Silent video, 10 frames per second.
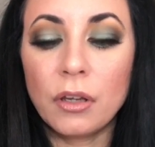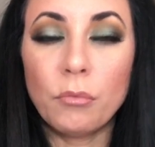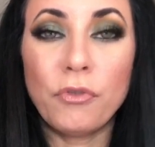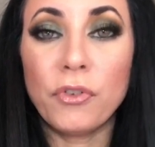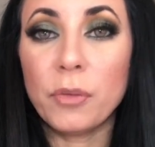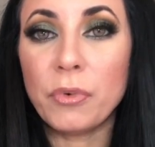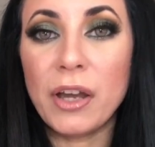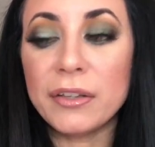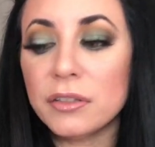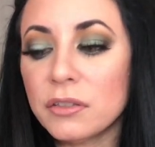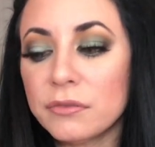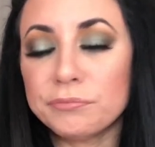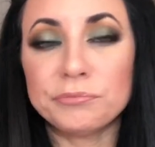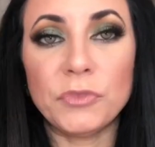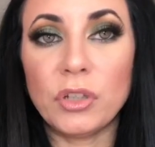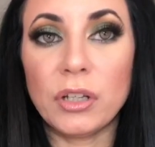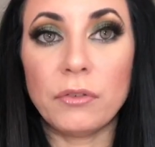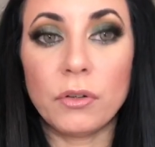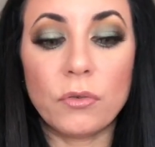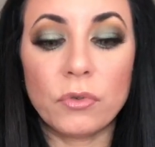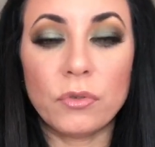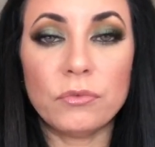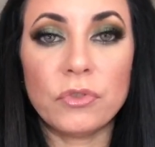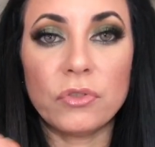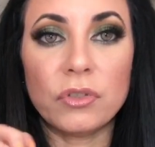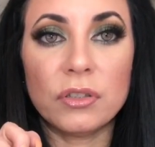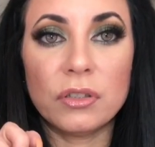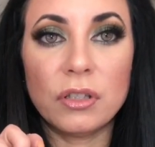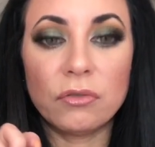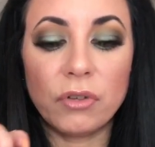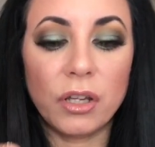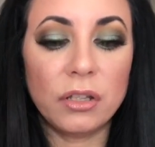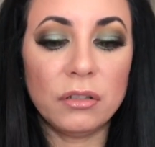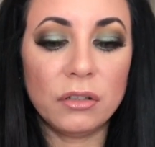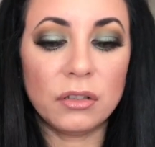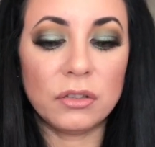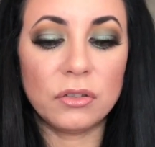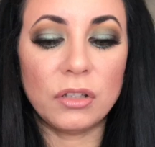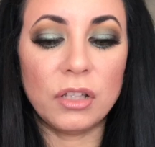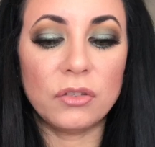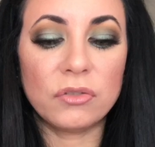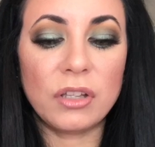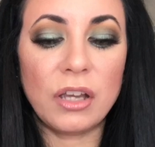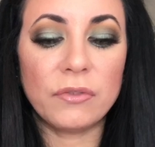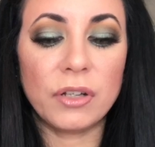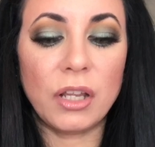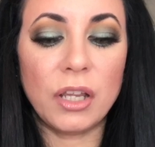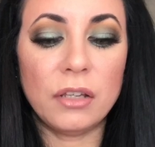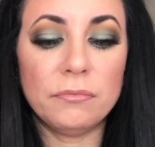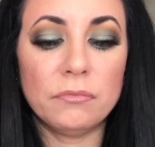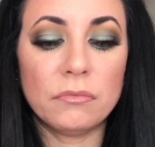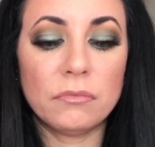But for the price, you can never go wrong. So this is the gray. It doesn't have a name.